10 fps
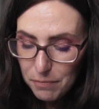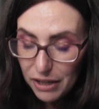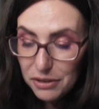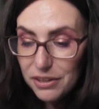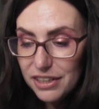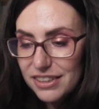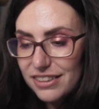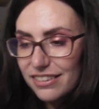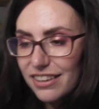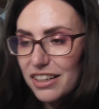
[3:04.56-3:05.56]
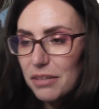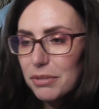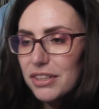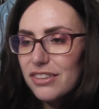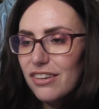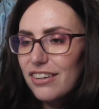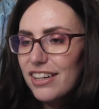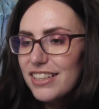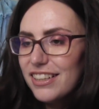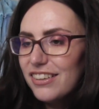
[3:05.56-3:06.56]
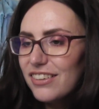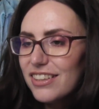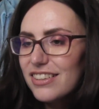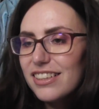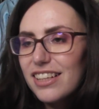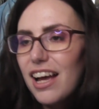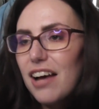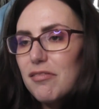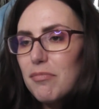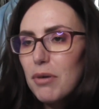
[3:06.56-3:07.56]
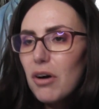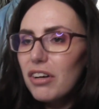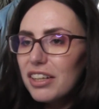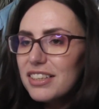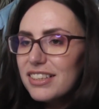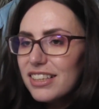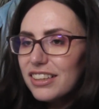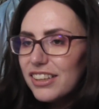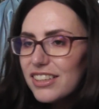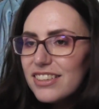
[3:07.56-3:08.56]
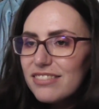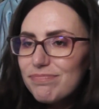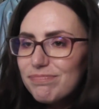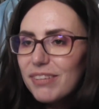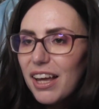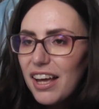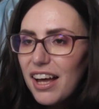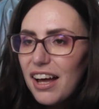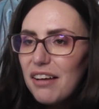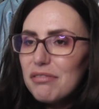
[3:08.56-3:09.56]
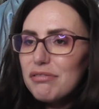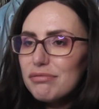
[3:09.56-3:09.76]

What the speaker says: I know that number is already increased because I have bought concealers. I have.